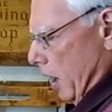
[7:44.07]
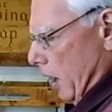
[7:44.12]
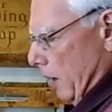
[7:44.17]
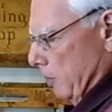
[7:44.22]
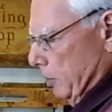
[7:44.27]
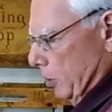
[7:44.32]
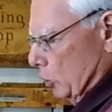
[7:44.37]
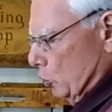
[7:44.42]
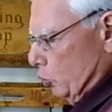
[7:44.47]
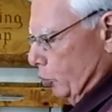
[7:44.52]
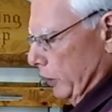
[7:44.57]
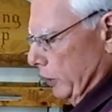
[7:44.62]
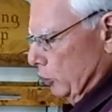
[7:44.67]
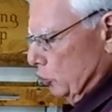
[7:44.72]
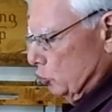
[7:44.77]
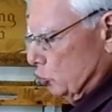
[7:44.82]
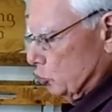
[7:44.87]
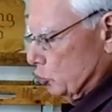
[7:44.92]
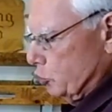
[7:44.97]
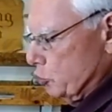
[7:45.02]
between
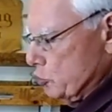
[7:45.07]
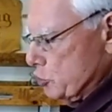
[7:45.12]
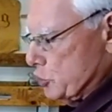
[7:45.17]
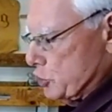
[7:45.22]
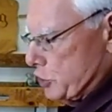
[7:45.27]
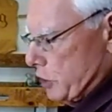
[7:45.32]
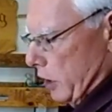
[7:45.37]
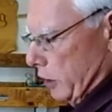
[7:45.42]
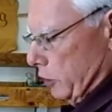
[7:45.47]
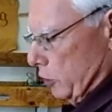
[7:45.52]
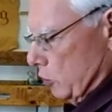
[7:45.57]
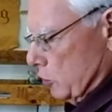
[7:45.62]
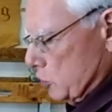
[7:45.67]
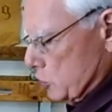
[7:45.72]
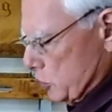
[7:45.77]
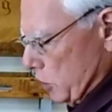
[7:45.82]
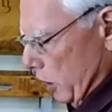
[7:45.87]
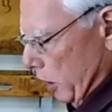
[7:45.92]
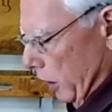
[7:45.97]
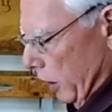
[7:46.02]
two
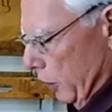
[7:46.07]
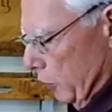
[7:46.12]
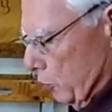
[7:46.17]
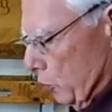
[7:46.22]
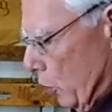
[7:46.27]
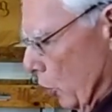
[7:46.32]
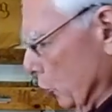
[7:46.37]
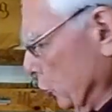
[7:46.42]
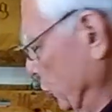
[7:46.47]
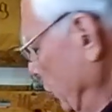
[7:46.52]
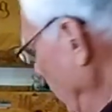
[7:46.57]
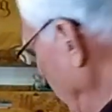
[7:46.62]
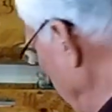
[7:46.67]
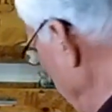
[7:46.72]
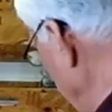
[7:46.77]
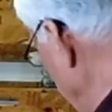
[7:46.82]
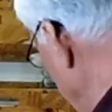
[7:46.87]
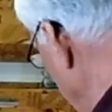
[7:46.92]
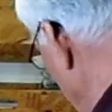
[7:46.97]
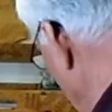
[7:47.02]
centers and rotate
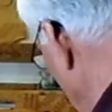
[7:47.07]
it.